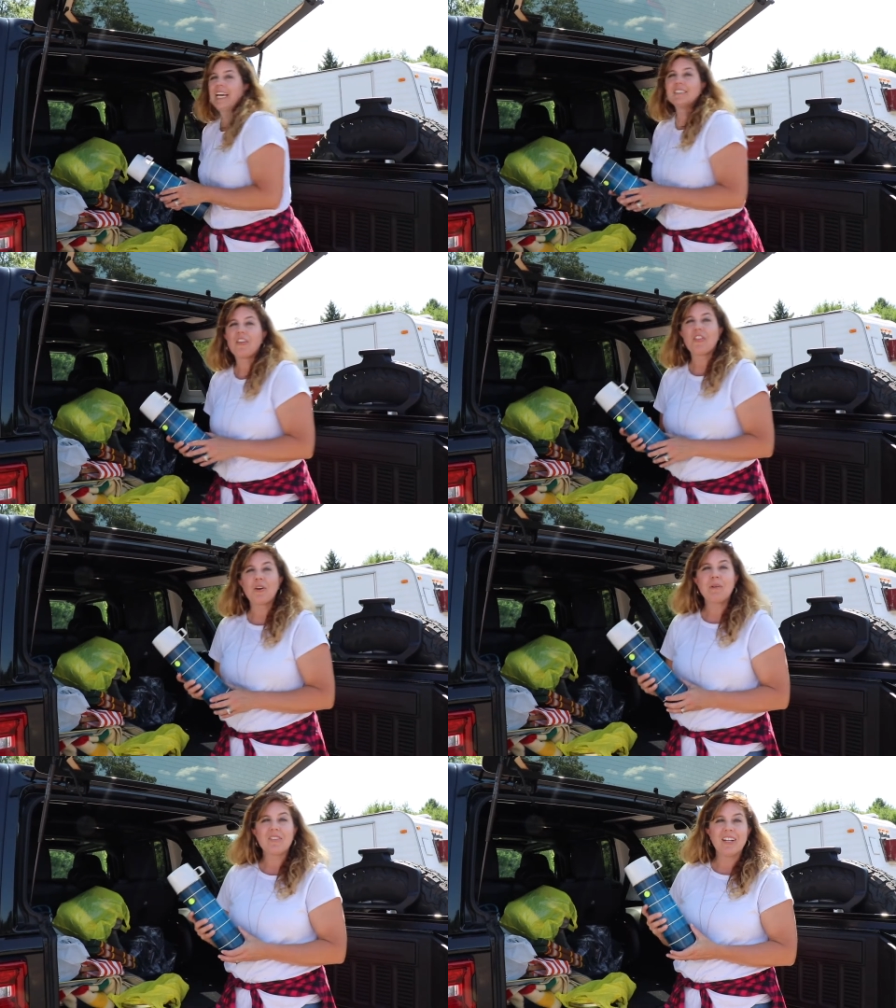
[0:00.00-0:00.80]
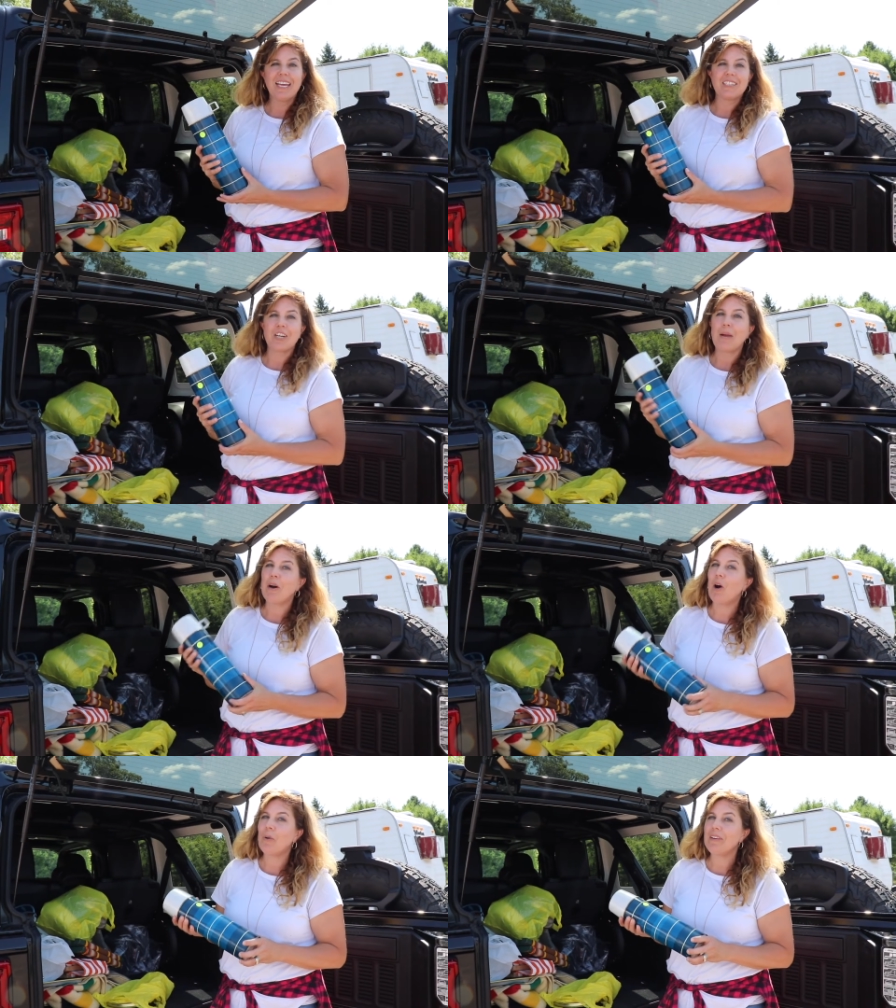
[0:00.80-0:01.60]
As a thermos collector, I'm
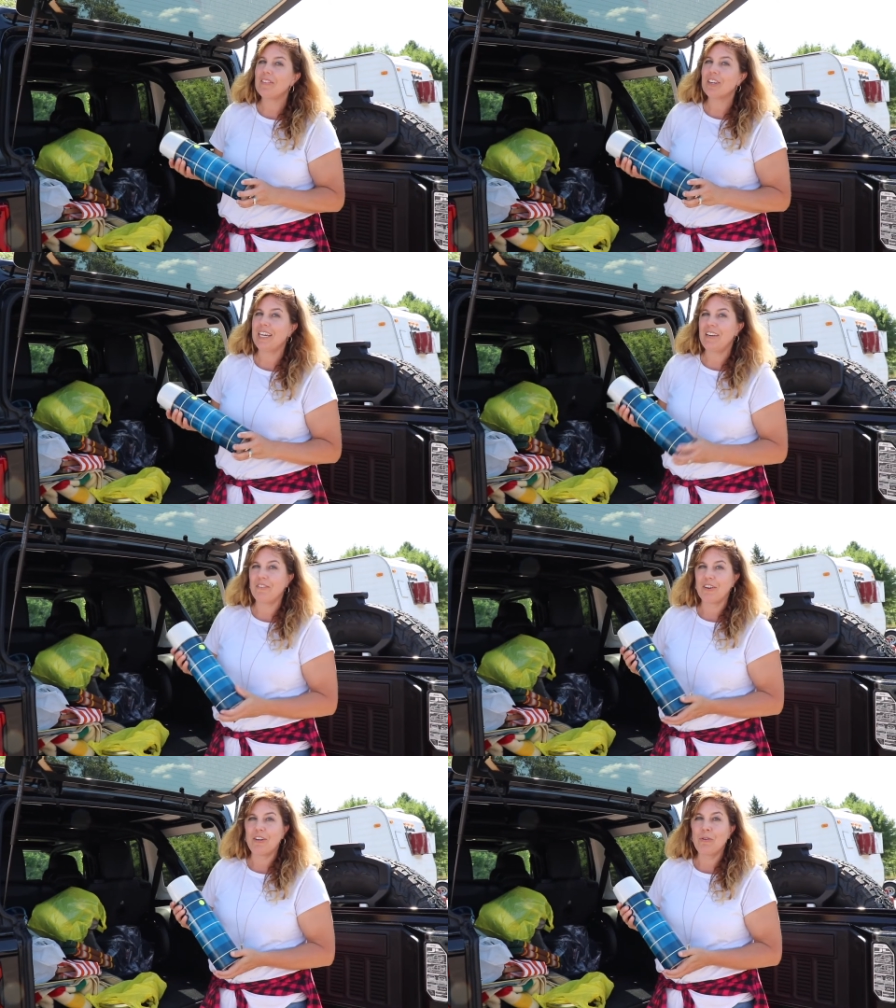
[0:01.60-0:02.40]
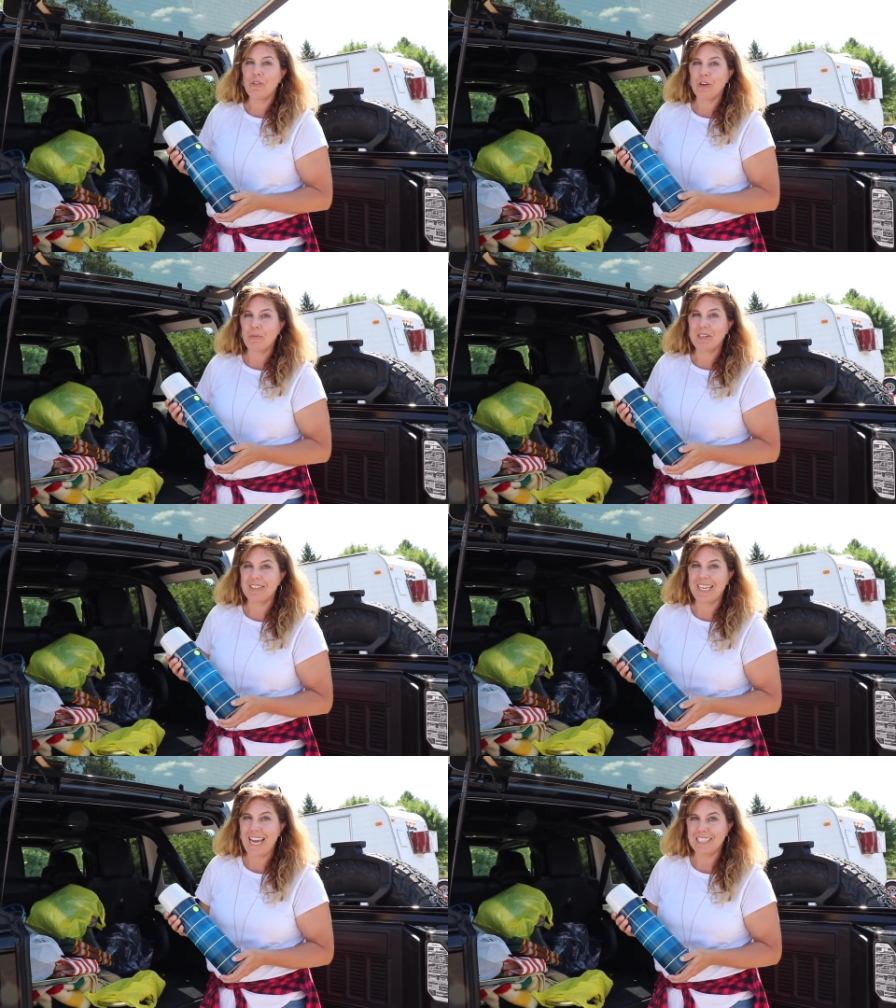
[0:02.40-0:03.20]
always looking for a new
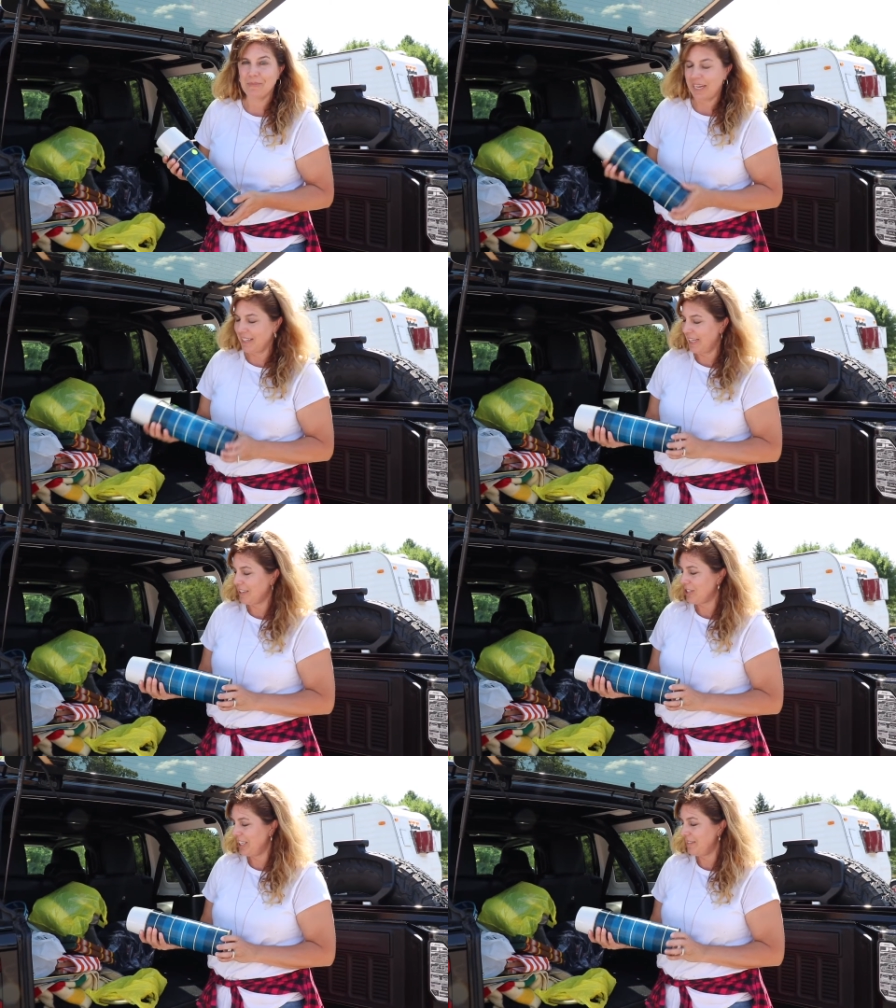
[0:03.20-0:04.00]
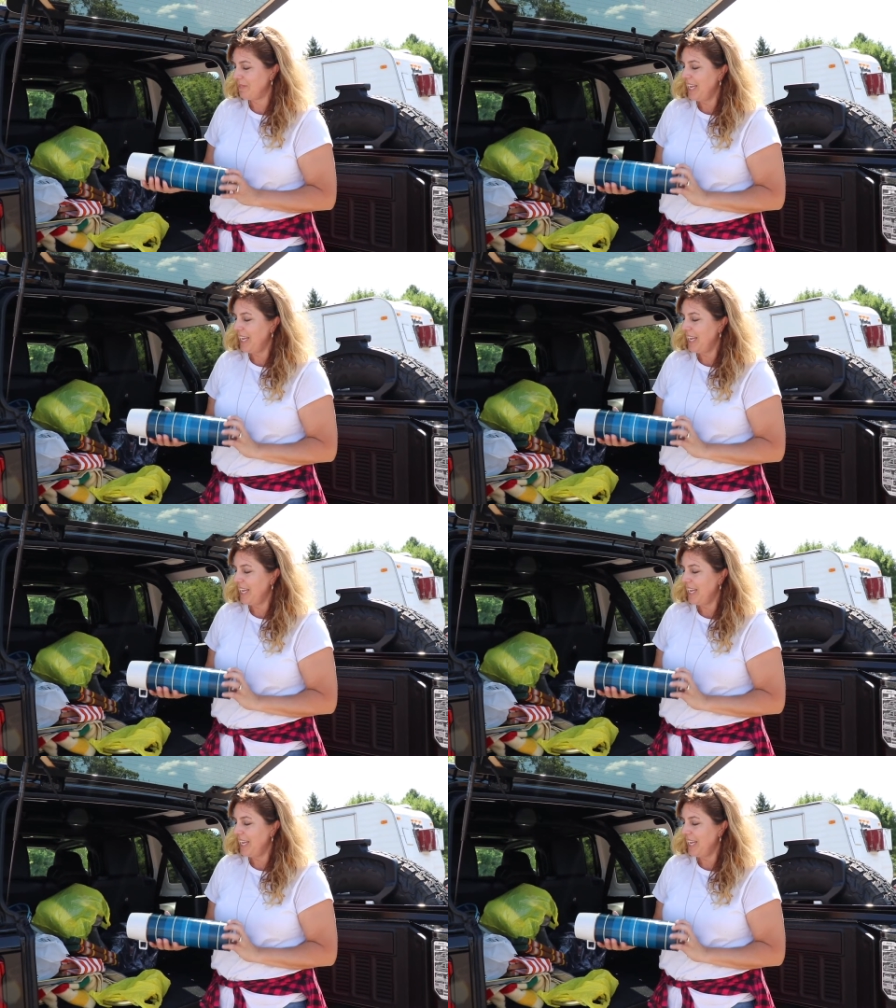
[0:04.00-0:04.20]
thermos to add to my collection.